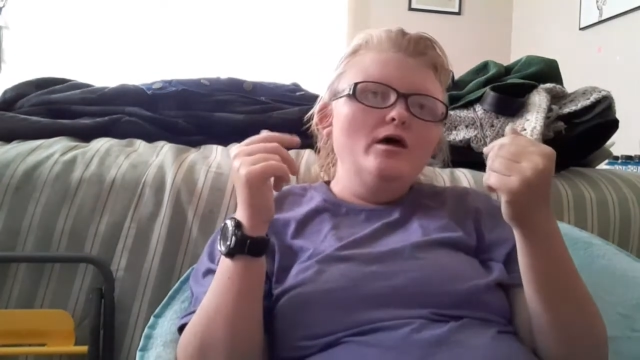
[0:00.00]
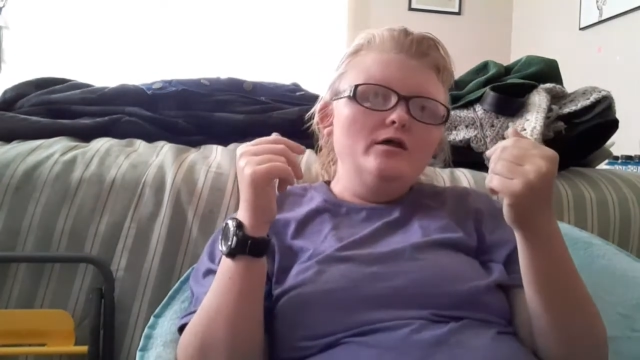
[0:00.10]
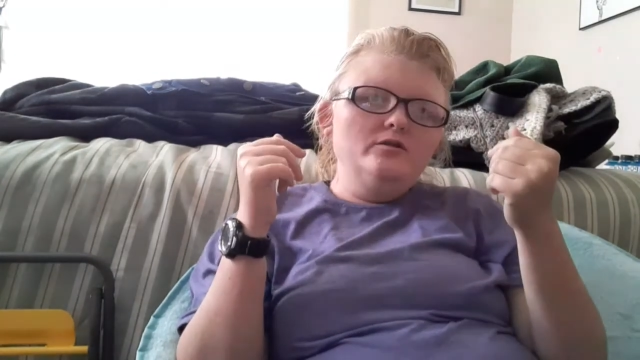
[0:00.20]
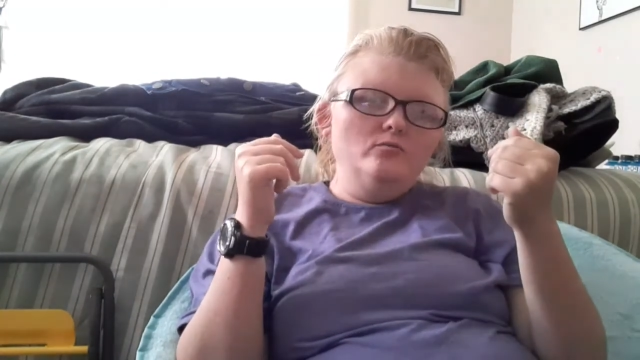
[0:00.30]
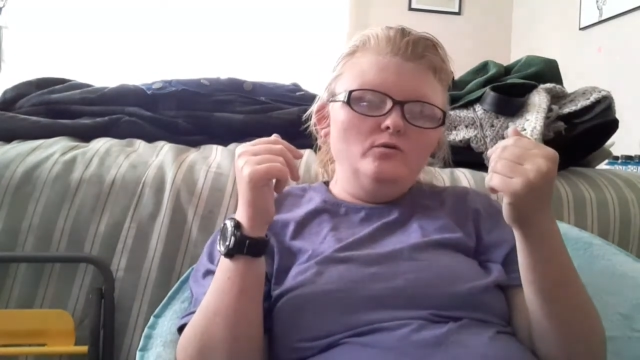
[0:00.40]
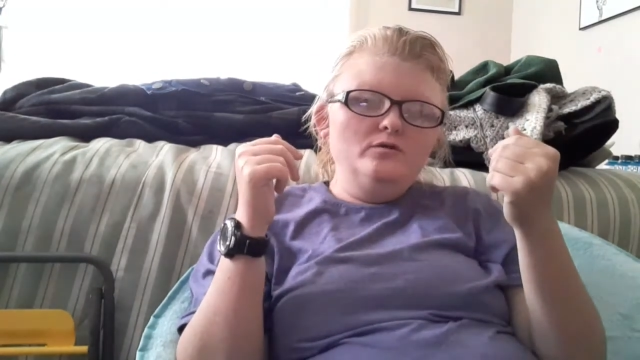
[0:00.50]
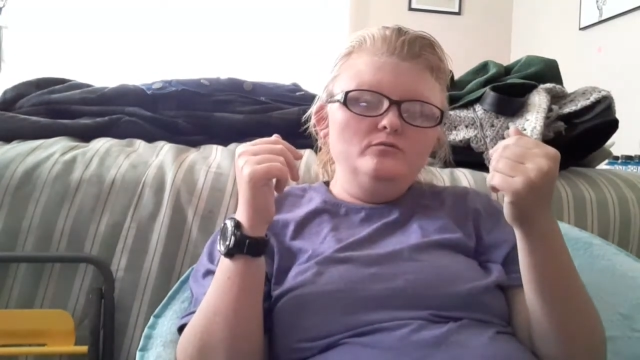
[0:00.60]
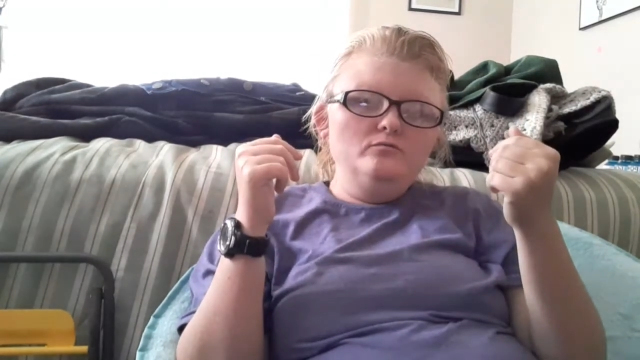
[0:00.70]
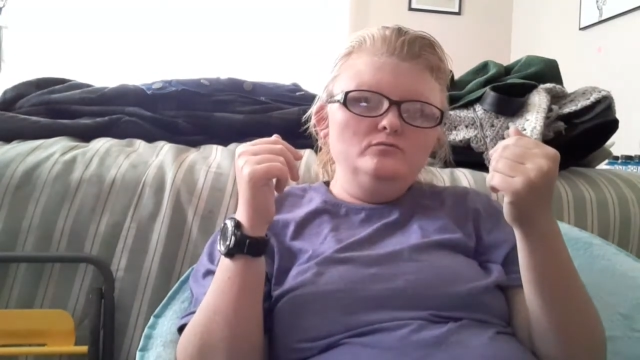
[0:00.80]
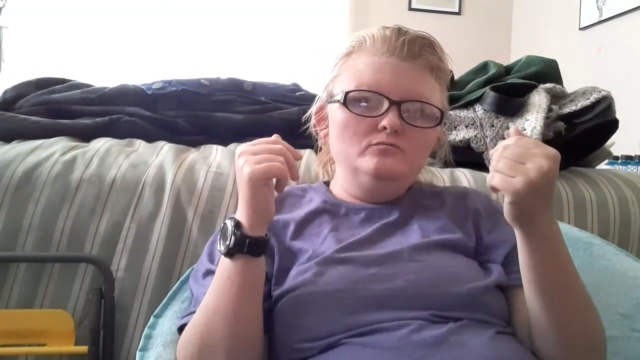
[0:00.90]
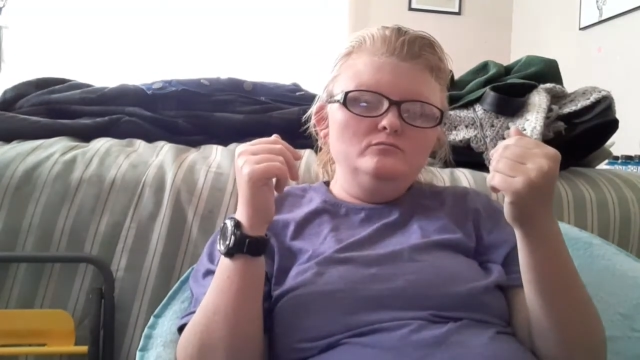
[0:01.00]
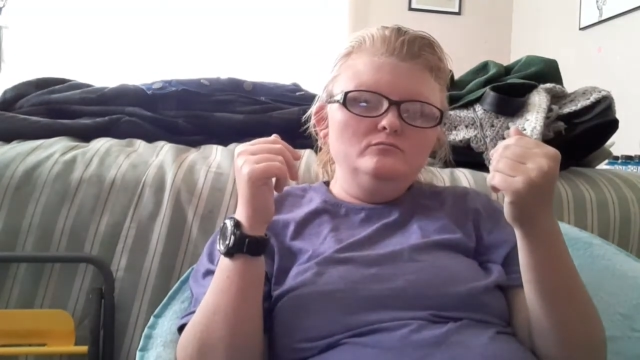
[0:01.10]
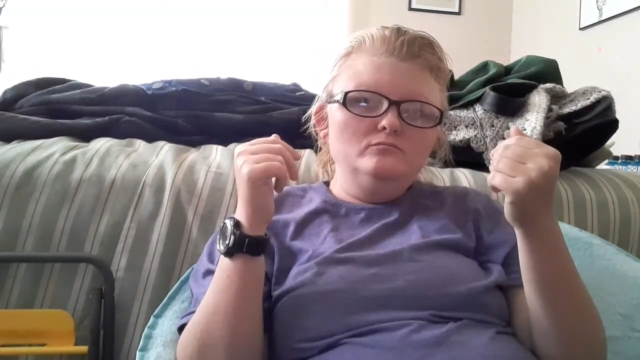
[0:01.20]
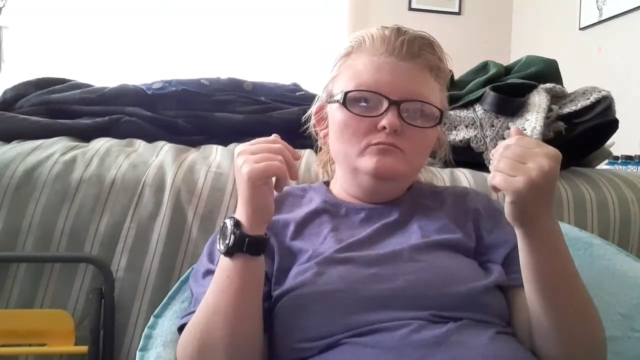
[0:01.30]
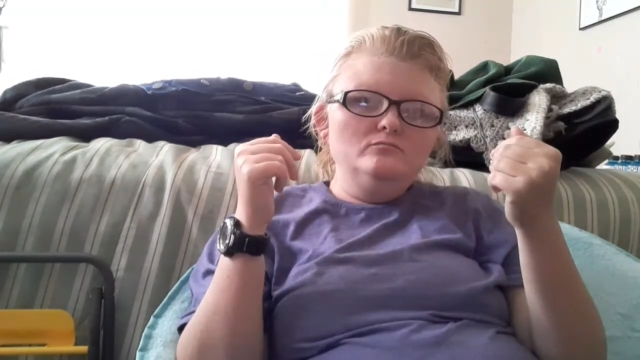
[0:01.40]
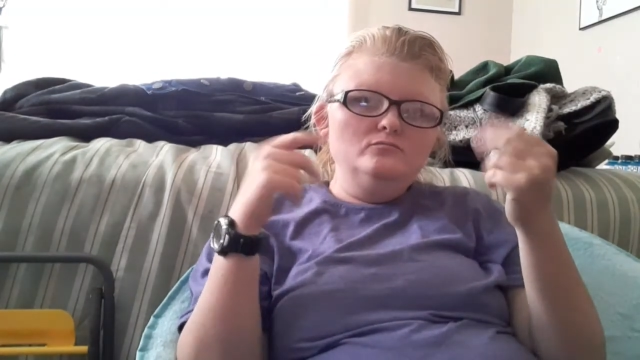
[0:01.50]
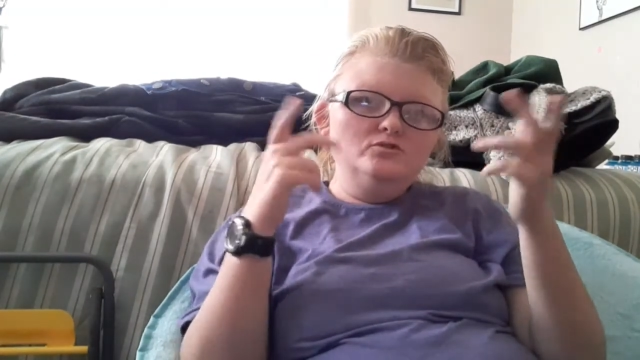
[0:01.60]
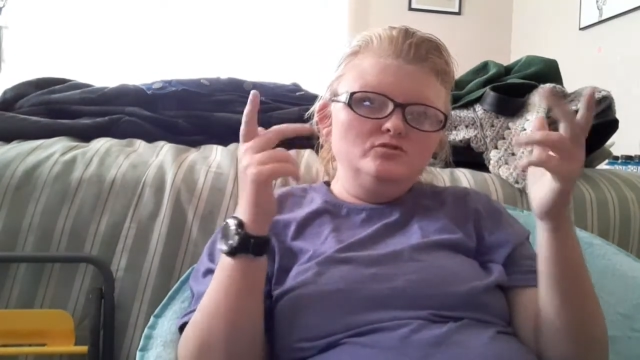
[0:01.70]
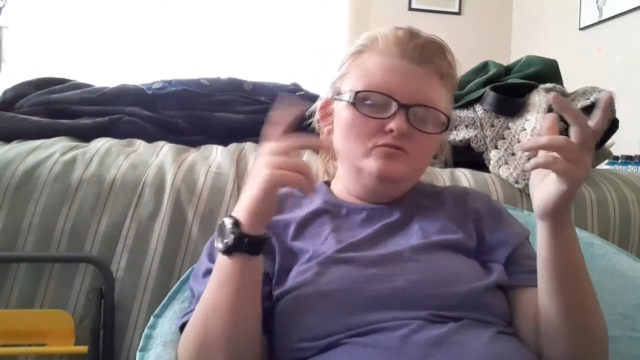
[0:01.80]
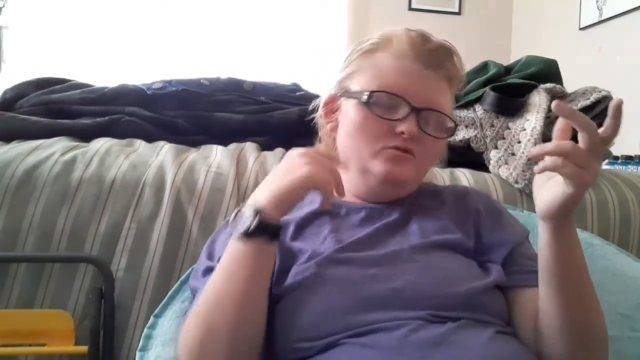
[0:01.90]
and the one who
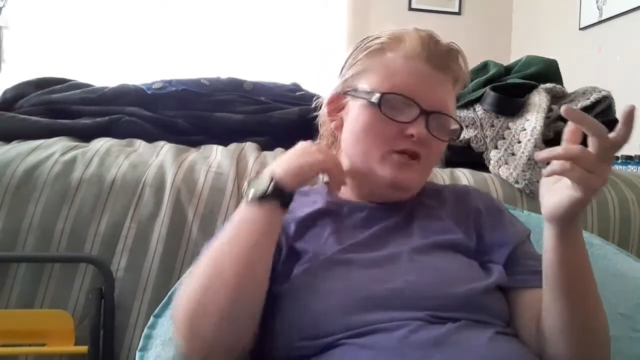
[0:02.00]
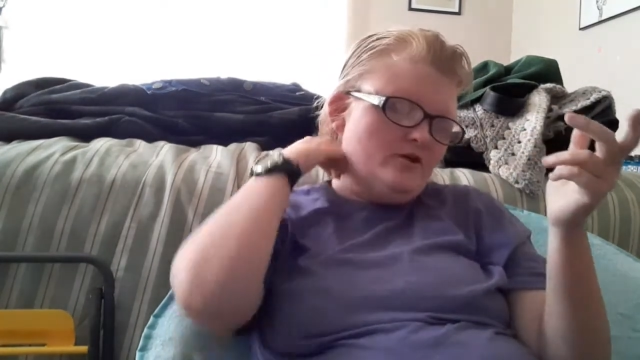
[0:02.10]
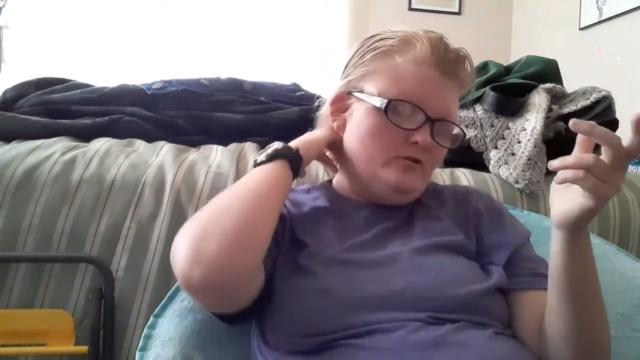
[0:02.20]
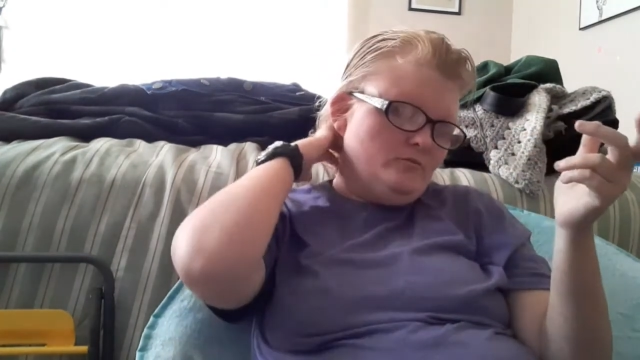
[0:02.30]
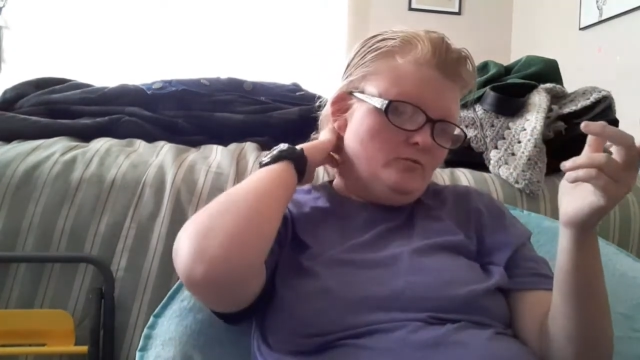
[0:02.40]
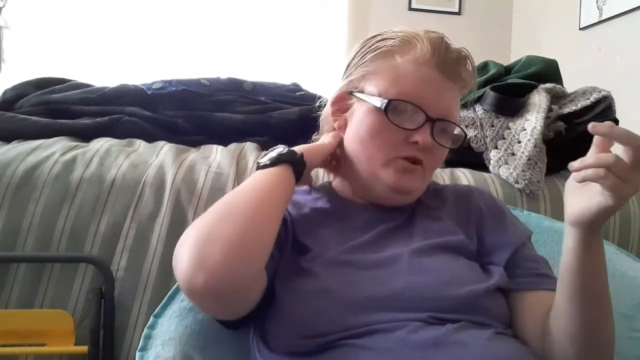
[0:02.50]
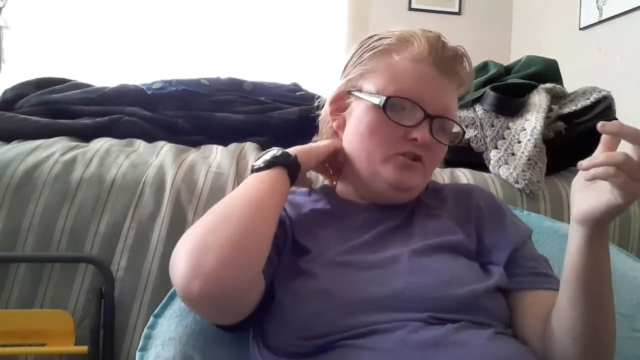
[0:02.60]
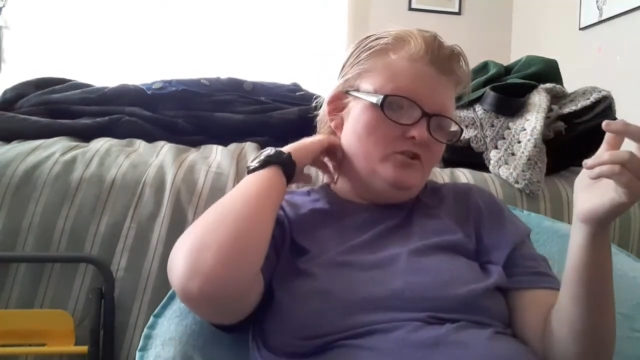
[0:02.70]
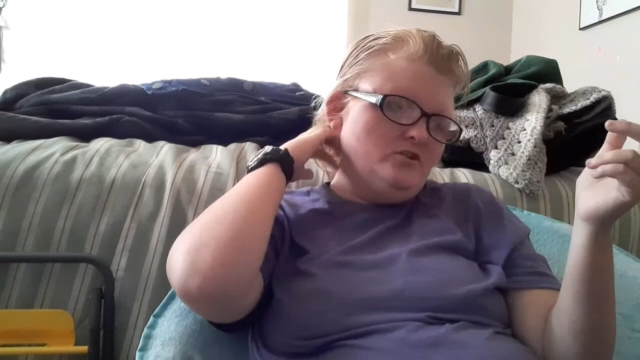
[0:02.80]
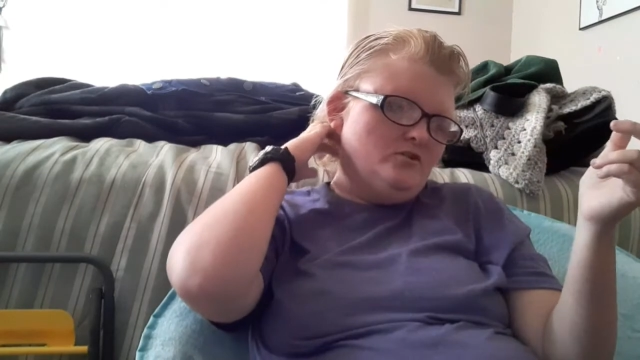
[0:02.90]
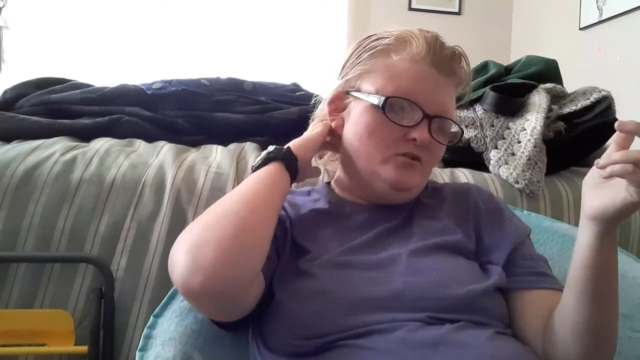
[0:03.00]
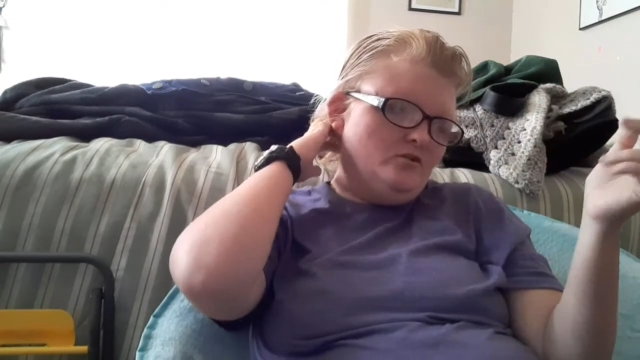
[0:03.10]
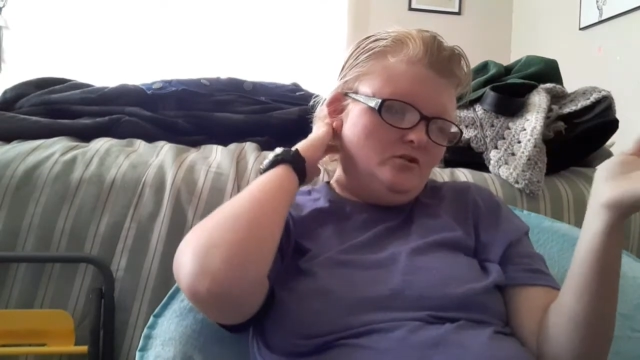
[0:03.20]
was there on the bridge and